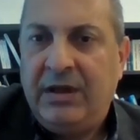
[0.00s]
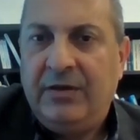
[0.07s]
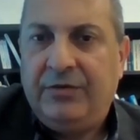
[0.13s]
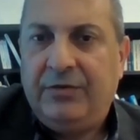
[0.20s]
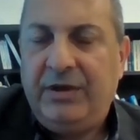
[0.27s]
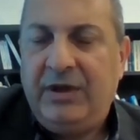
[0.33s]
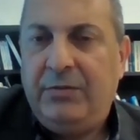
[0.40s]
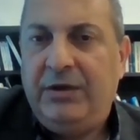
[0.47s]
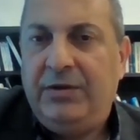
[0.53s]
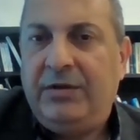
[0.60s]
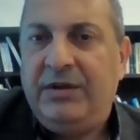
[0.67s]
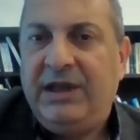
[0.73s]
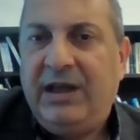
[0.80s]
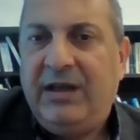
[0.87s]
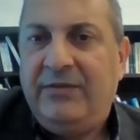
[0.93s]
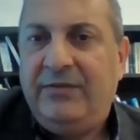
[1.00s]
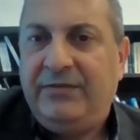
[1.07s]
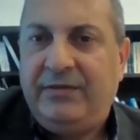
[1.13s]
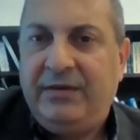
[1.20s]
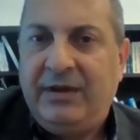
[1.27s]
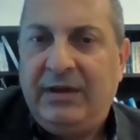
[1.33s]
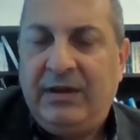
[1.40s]
So here we don't have
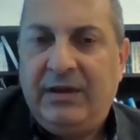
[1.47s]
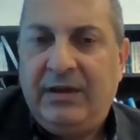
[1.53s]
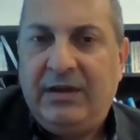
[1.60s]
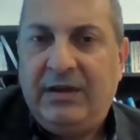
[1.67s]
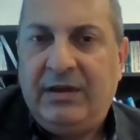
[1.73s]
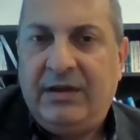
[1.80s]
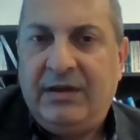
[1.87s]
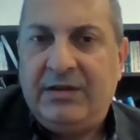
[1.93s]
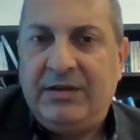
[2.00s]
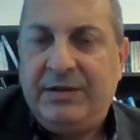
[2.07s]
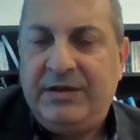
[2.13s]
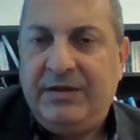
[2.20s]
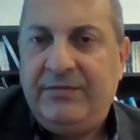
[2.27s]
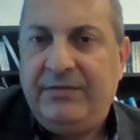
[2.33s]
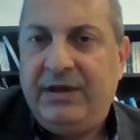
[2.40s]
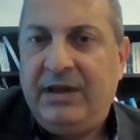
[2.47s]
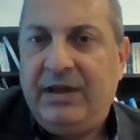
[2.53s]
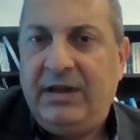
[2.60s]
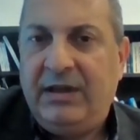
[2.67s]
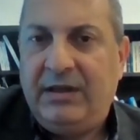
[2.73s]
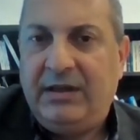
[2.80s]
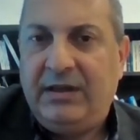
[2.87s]

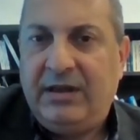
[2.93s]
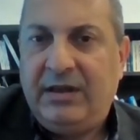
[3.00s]
specifically